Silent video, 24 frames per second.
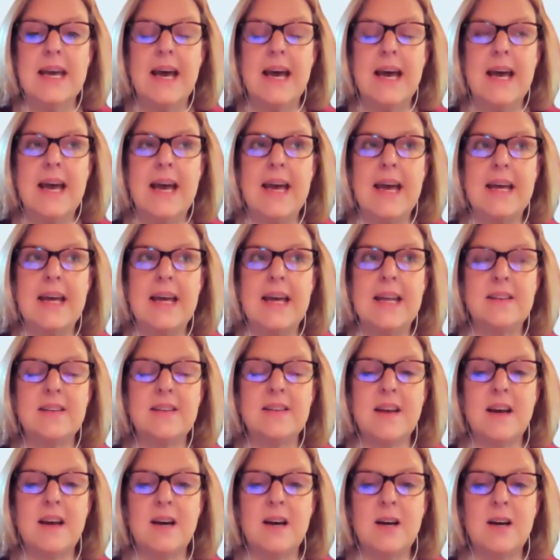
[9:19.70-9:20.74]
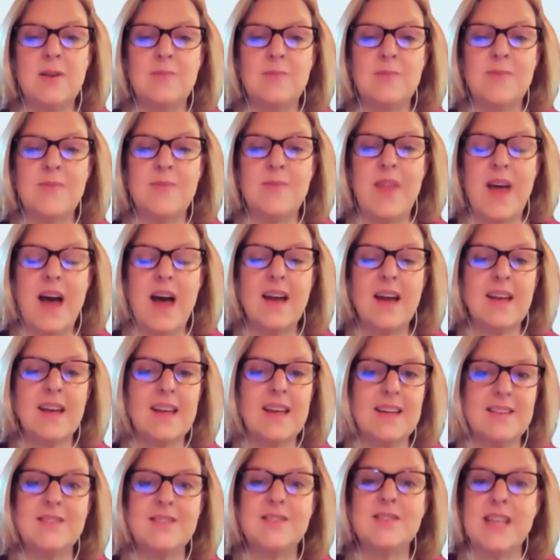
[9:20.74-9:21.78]
And that
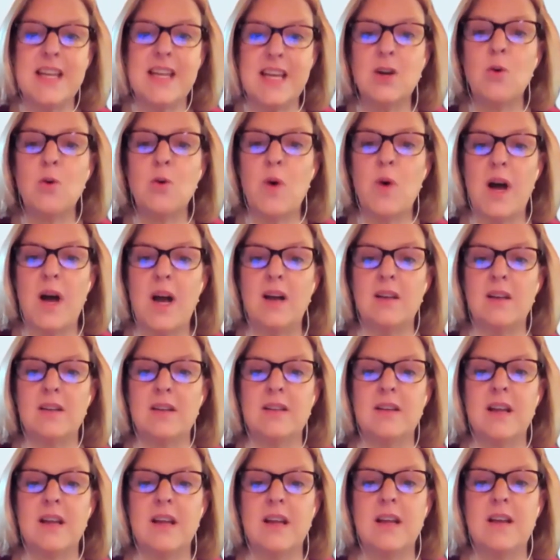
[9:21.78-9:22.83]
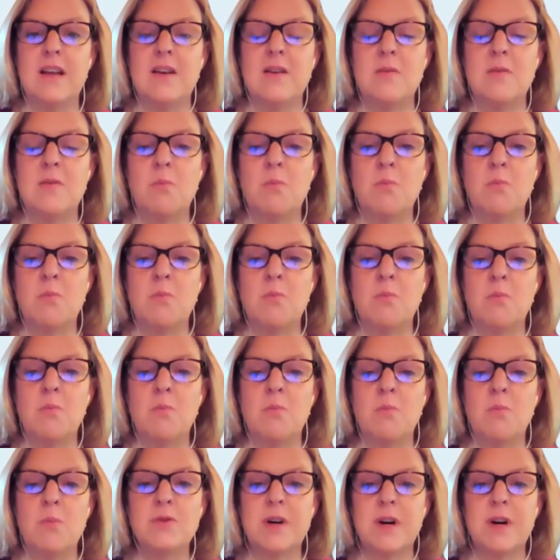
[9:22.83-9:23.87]
can take a while, and
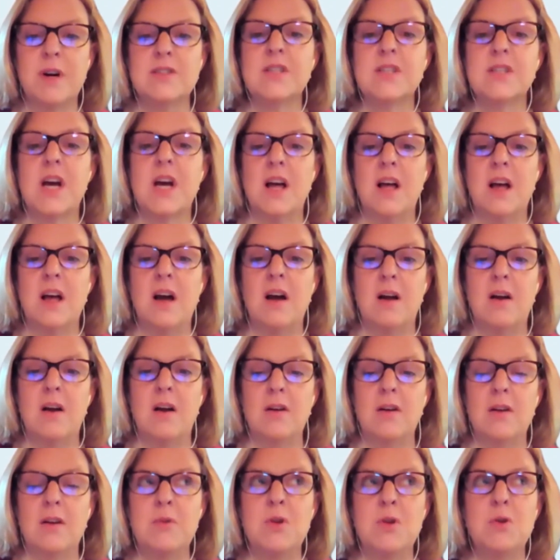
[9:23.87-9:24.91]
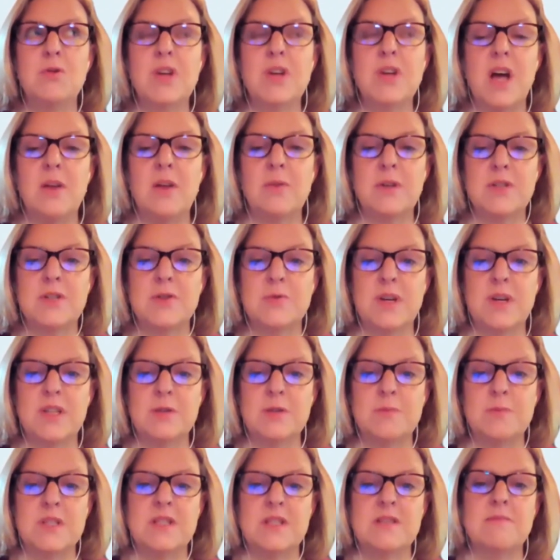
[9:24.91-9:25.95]
most of our immune tolerance
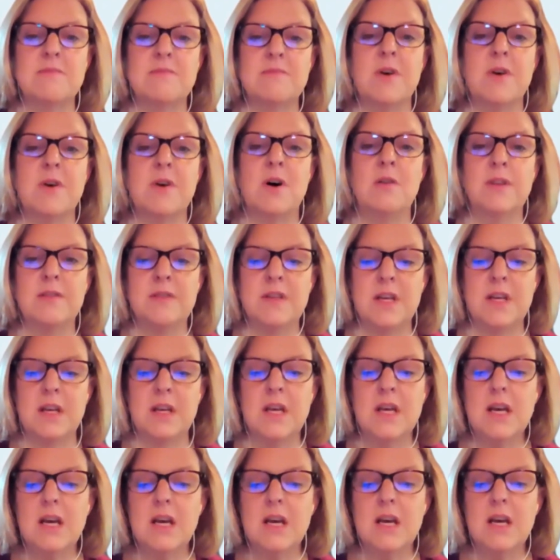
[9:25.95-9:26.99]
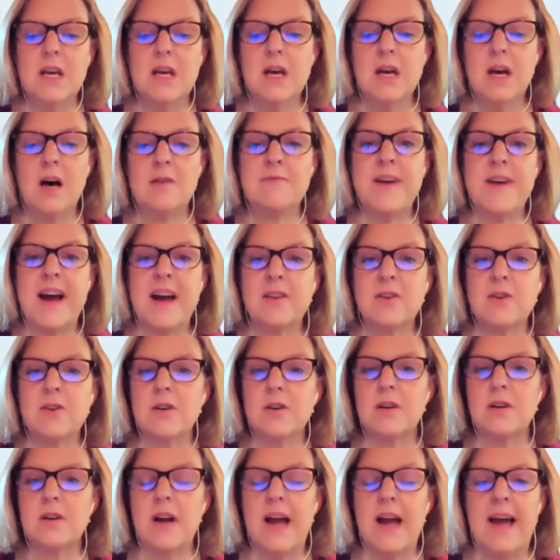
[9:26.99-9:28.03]
regimens involve giving
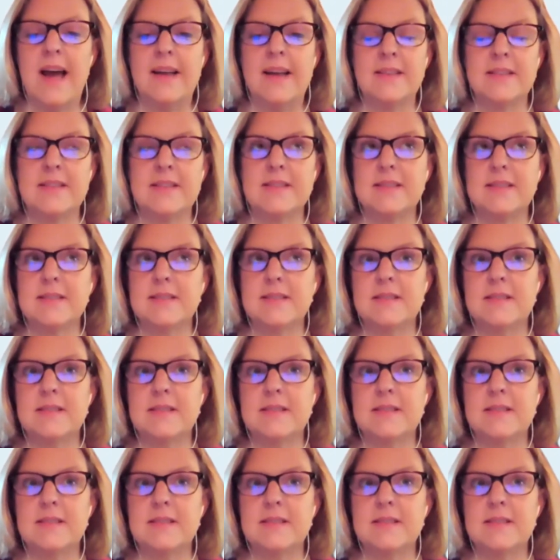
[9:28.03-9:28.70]
factor at